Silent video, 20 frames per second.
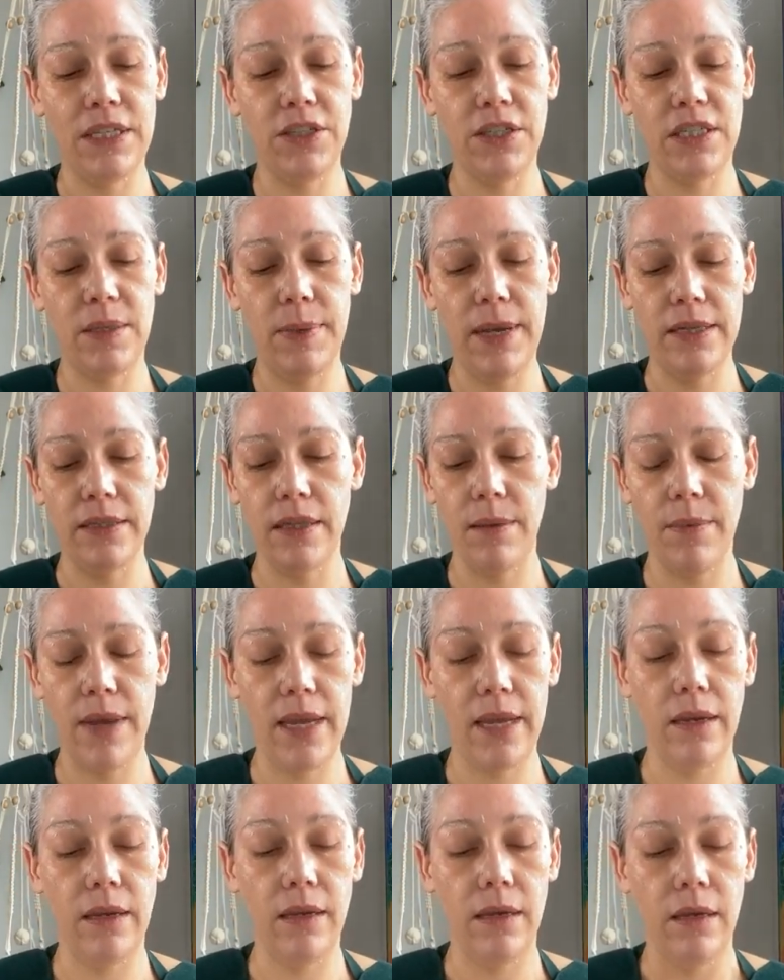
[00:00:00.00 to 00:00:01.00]
It just depends on
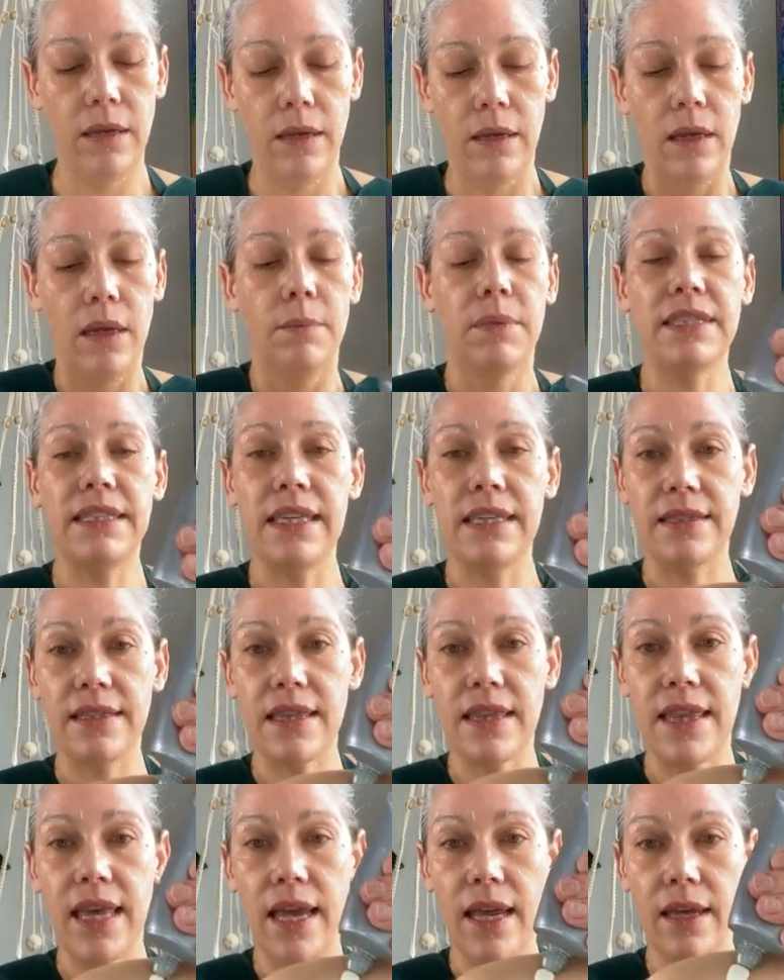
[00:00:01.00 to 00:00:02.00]
but see,
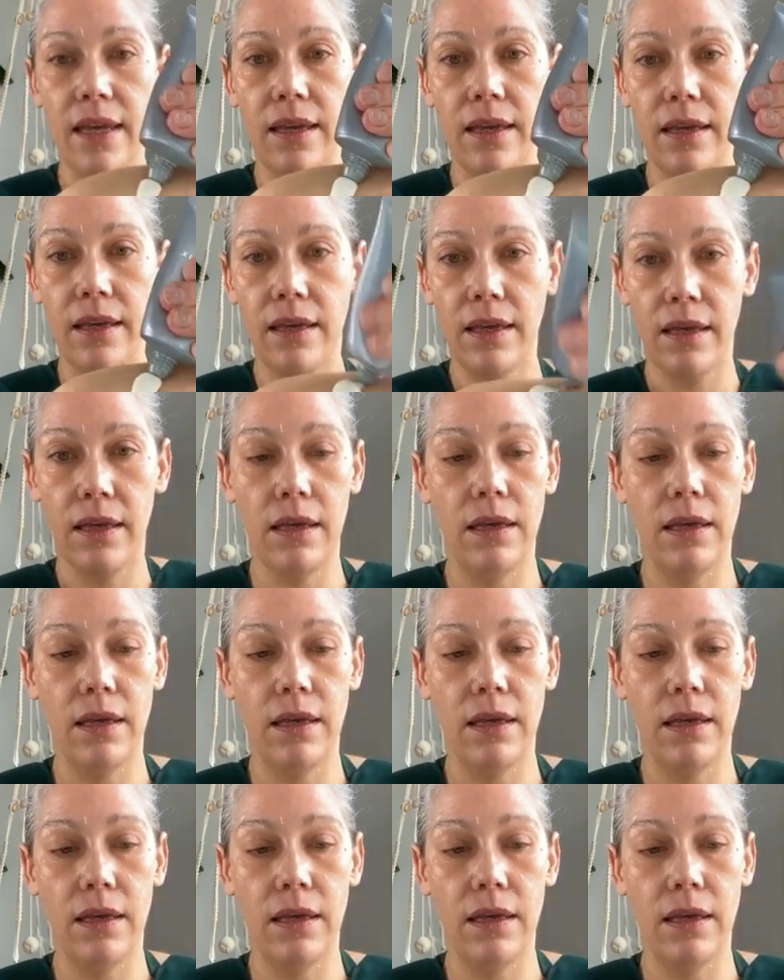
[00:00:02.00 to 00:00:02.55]
it's thick.